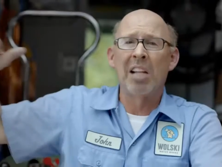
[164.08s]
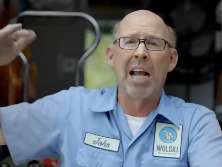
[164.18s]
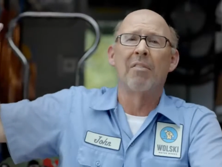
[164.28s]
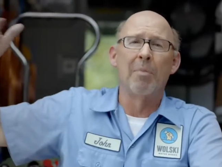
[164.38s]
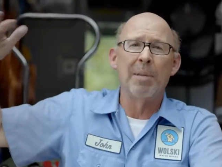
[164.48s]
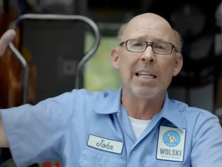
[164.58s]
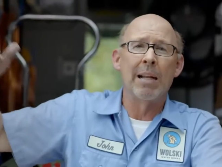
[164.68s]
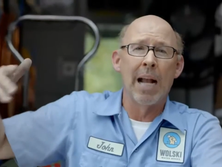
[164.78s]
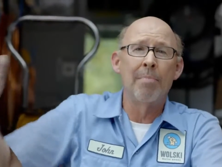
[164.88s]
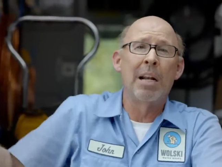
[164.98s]
kind of a medium
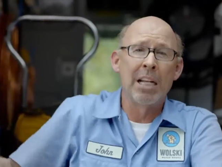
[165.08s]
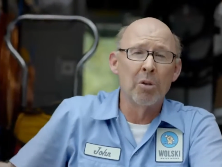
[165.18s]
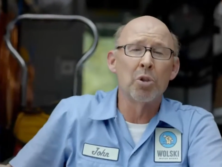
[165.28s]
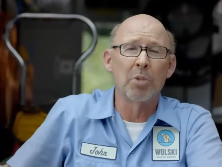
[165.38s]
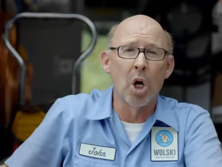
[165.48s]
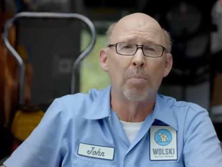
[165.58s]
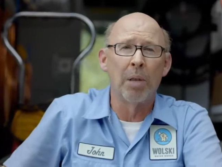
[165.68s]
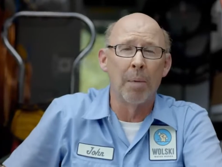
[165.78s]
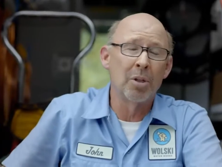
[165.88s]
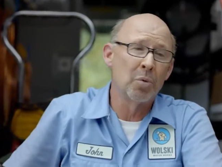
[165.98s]
guy, but I know some tall
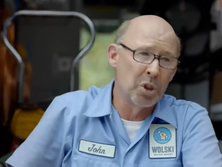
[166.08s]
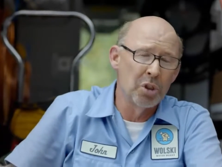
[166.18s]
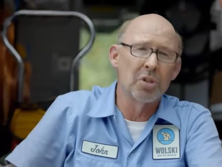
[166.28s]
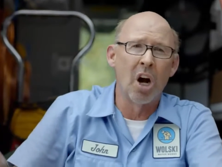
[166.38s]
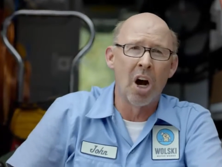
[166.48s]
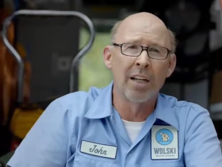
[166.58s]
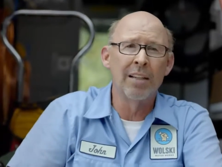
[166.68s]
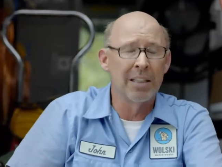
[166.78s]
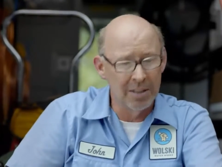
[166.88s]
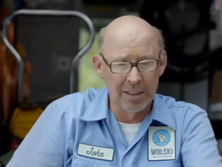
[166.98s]
plumbers, which is odd
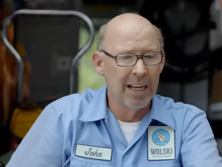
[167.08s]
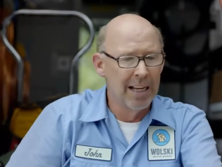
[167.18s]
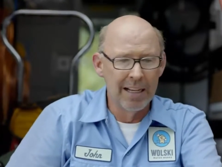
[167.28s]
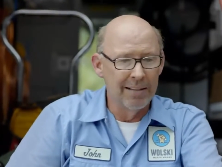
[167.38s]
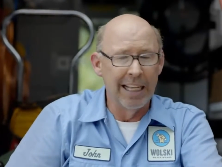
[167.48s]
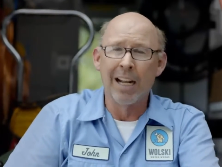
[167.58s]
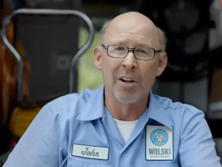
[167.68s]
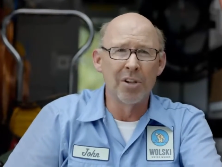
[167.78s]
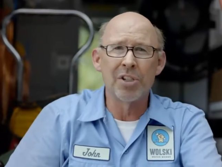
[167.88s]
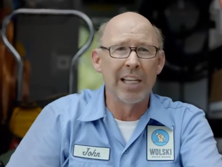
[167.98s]
because they get
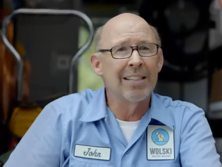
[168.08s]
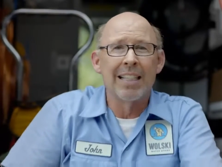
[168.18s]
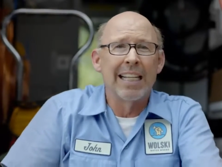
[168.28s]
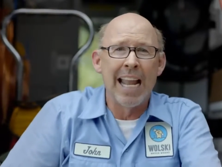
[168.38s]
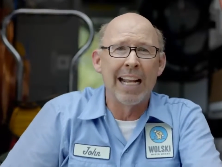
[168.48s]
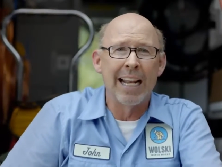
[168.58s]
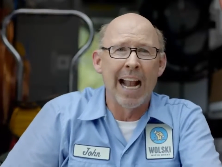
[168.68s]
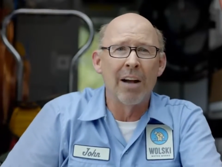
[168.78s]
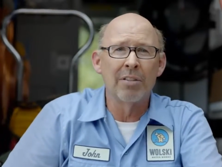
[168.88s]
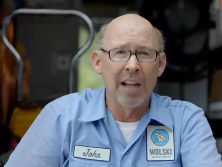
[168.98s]
under sinks and they can't get
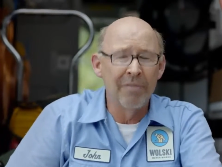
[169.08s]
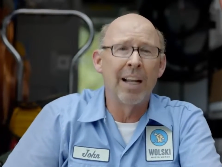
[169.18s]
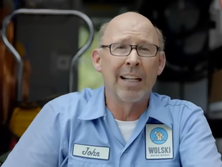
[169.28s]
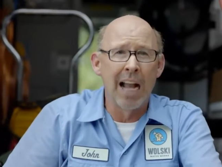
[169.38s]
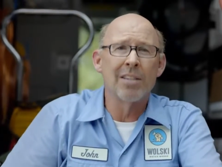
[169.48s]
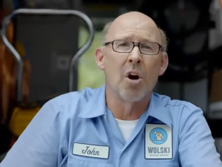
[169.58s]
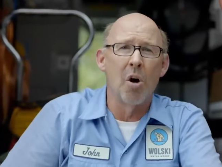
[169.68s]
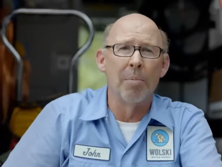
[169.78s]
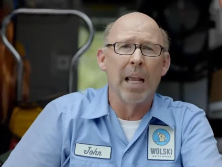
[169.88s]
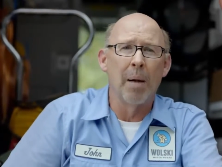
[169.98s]
out. I've had guys
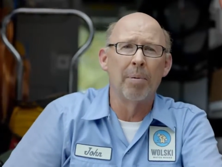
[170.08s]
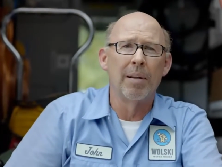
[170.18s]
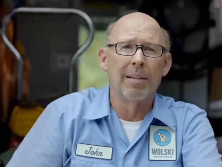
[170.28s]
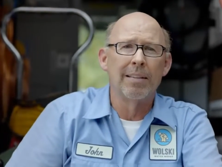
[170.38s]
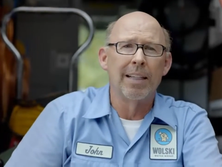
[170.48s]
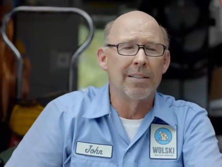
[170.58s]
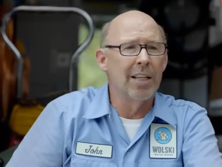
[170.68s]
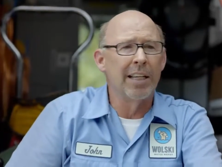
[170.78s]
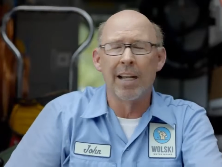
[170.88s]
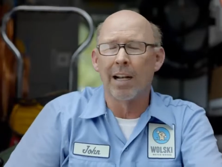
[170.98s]
call me up and
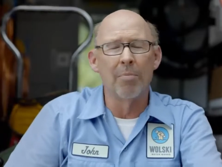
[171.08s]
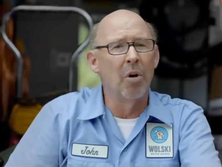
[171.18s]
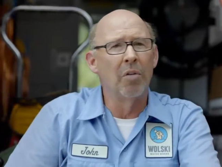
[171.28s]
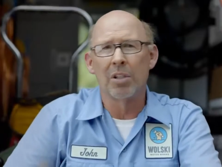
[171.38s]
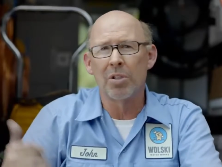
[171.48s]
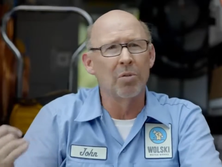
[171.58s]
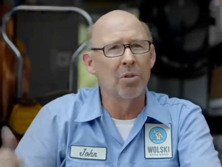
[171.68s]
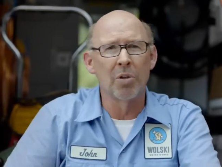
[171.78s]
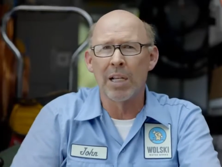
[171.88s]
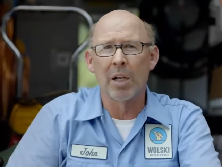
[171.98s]
say, you got to come over to so and
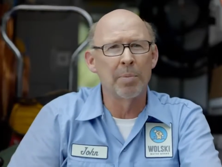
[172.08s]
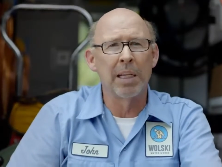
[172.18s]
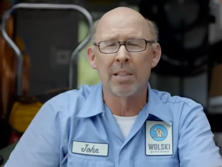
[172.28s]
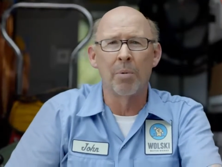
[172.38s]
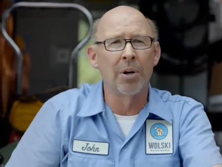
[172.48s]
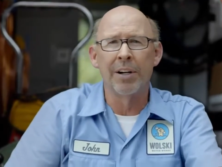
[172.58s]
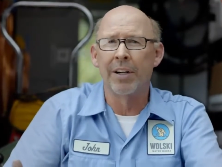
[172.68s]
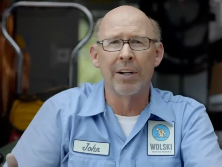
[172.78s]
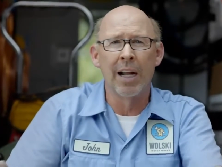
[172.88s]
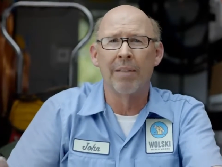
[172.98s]
so's house because I'm under
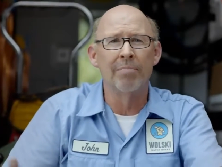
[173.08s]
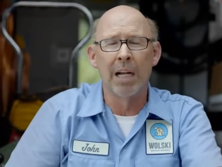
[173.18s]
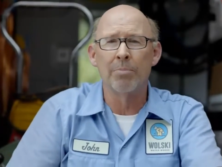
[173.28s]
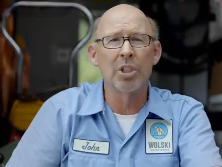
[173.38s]
here and I'm, I'm